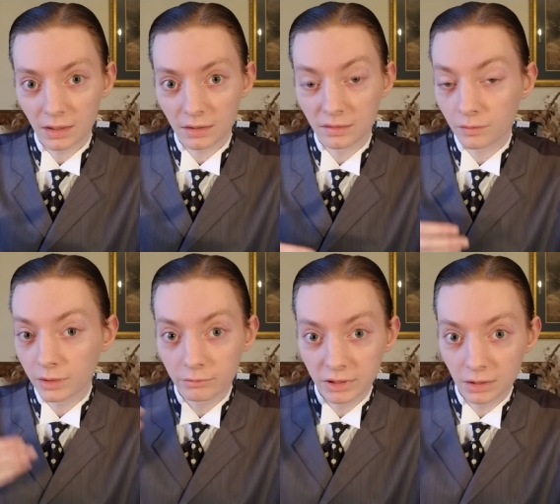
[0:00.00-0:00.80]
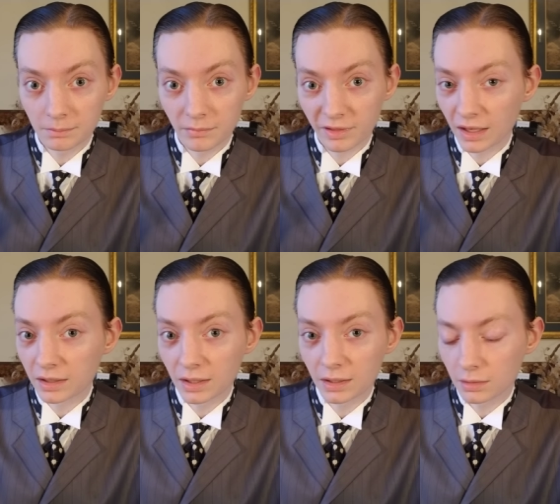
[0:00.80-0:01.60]
uh, delirium
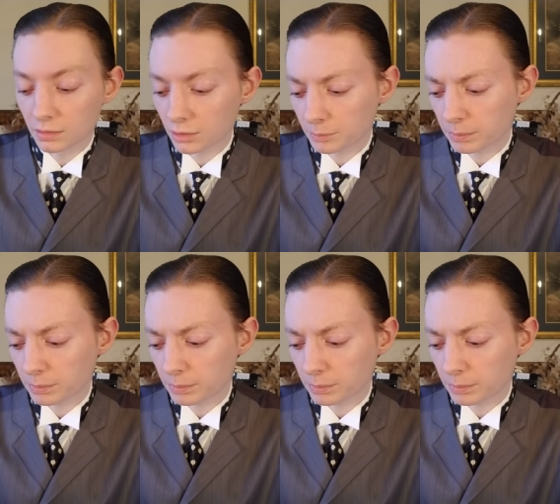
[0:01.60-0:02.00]
setting in, you know,